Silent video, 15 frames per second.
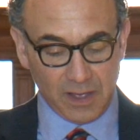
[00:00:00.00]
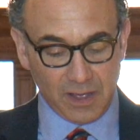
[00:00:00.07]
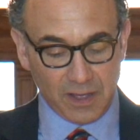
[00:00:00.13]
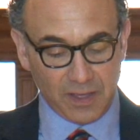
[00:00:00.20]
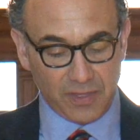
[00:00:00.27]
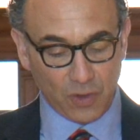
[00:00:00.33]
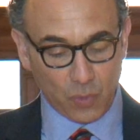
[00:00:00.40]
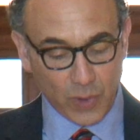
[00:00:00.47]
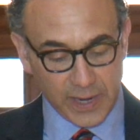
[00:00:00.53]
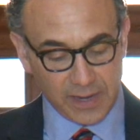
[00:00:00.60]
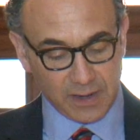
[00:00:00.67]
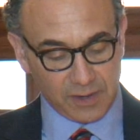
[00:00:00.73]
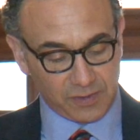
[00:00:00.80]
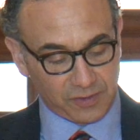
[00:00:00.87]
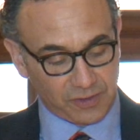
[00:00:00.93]
The
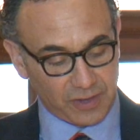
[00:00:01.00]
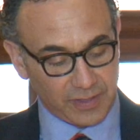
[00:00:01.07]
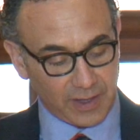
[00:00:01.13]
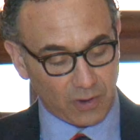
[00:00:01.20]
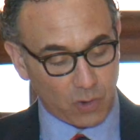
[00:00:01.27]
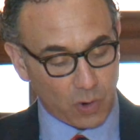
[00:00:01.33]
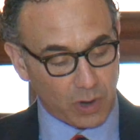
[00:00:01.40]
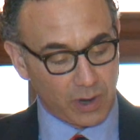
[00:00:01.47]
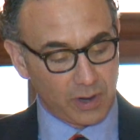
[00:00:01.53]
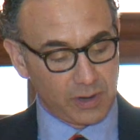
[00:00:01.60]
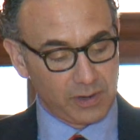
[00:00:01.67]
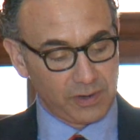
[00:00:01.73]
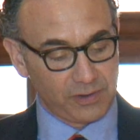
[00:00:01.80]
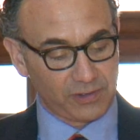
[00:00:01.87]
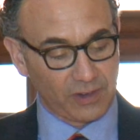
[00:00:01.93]
witness to the
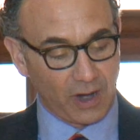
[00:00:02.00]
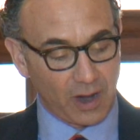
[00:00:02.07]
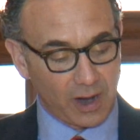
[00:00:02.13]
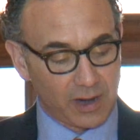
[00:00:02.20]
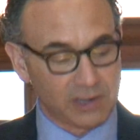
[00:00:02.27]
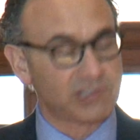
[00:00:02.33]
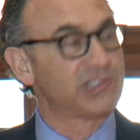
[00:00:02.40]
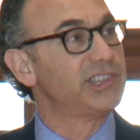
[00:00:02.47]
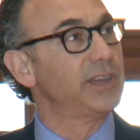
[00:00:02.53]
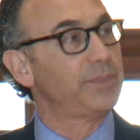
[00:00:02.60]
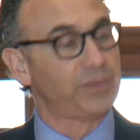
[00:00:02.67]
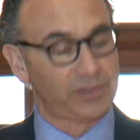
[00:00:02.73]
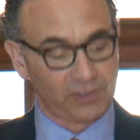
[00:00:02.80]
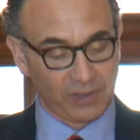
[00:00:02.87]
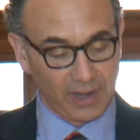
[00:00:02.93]
horrors,
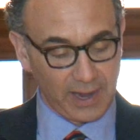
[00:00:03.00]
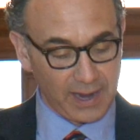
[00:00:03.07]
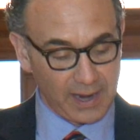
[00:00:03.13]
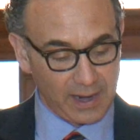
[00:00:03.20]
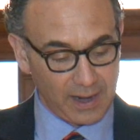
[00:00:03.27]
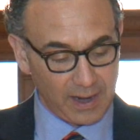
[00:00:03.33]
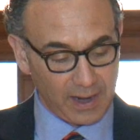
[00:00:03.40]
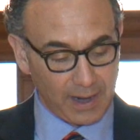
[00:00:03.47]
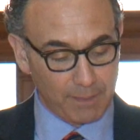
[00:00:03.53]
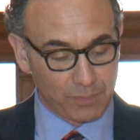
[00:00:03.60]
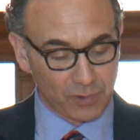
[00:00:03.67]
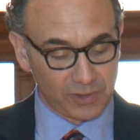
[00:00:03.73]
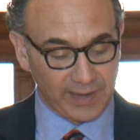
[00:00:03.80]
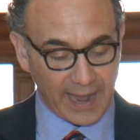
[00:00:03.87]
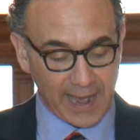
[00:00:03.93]
hardships, and
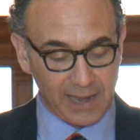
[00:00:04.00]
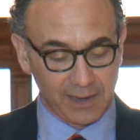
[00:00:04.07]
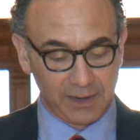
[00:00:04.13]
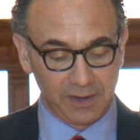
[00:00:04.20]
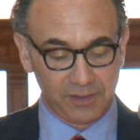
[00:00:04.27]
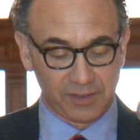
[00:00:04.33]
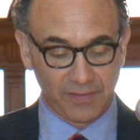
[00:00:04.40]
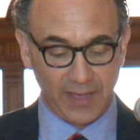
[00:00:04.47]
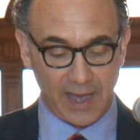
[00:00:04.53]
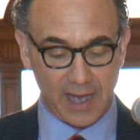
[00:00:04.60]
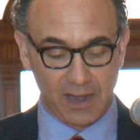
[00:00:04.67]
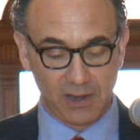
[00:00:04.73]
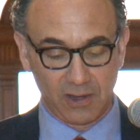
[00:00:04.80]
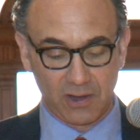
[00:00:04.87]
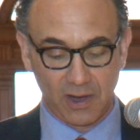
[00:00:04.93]
brutalities of the
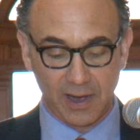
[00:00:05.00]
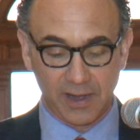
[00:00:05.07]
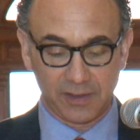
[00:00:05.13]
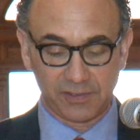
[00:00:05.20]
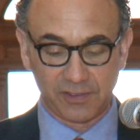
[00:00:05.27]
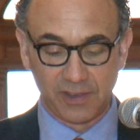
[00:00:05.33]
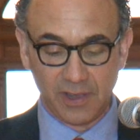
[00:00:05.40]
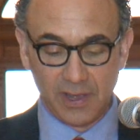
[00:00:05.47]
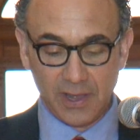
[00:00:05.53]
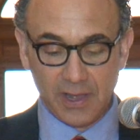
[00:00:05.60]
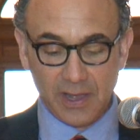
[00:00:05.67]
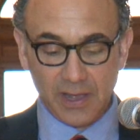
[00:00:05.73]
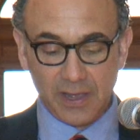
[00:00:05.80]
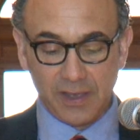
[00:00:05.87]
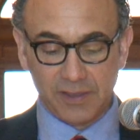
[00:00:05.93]
Holocaust
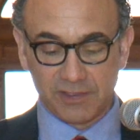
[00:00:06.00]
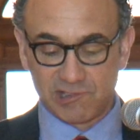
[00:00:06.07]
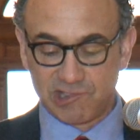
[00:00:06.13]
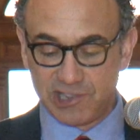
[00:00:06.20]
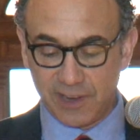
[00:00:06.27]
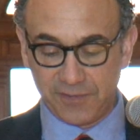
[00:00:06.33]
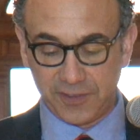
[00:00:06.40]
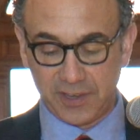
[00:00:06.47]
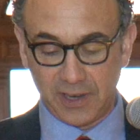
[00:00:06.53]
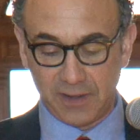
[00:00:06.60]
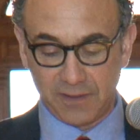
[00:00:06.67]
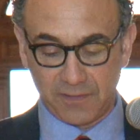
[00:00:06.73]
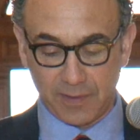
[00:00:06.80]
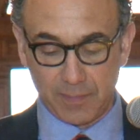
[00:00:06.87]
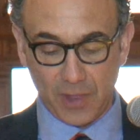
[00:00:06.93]
is
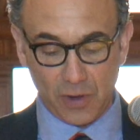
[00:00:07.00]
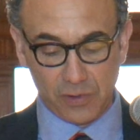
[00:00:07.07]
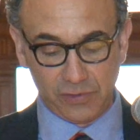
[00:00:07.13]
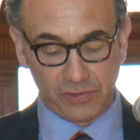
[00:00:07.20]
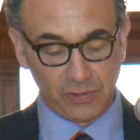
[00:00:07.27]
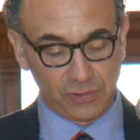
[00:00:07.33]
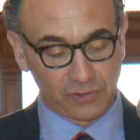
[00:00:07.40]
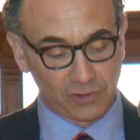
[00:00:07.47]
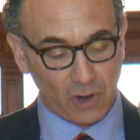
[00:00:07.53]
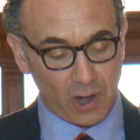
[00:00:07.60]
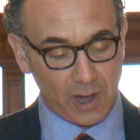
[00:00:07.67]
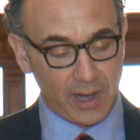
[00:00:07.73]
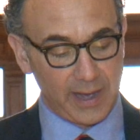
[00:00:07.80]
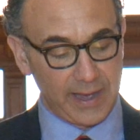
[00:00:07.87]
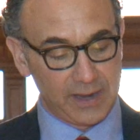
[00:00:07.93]
shifting from those who
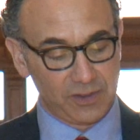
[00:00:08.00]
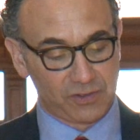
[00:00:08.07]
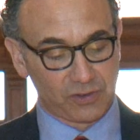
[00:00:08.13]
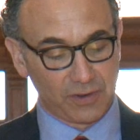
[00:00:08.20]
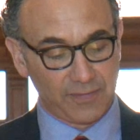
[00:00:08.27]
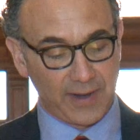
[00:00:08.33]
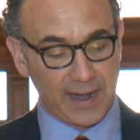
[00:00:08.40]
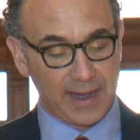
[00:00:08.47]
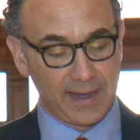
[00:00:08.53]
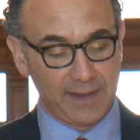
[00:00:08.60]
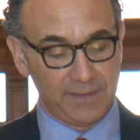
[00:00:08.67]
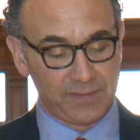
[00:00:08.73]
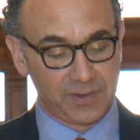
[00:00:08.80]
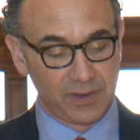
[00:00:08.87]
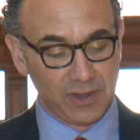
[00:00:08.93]
saw and
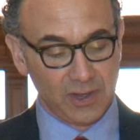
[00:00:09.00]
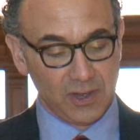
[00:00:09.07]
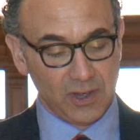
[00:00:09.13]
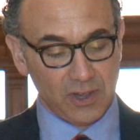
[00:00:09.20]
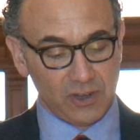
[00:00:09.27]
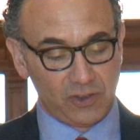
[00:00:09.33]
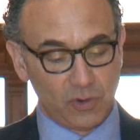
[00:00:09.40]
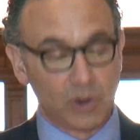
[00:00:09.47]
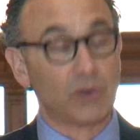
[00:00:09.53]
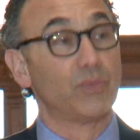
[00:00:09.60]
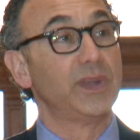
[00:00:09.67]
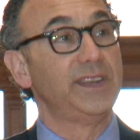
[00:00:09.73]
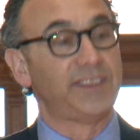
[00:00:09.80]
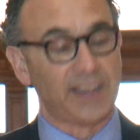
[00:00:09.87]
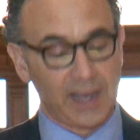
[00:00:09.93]
survived to a
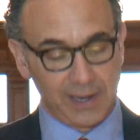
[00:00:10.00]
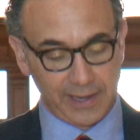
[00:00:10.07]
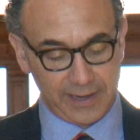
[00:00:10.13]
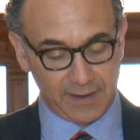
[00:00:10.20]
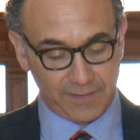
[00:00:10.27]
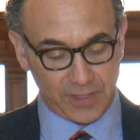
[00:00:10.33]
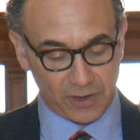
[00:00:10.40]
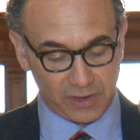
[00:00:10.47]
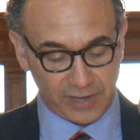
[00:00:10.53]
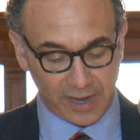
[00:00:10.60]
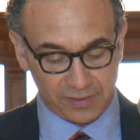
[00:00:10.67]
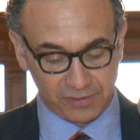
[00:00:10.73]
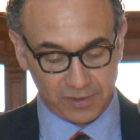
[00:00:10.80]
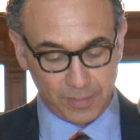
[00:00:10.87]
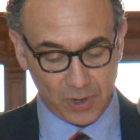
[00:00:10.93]
retelling of their
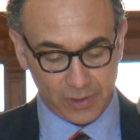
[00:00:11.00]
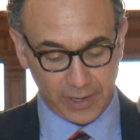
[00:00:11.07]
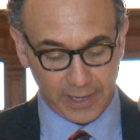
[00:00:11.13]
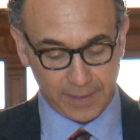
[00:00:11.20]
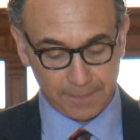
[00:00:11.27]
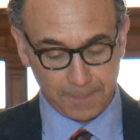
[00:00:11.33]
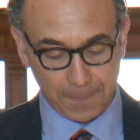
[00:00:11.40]
testimony.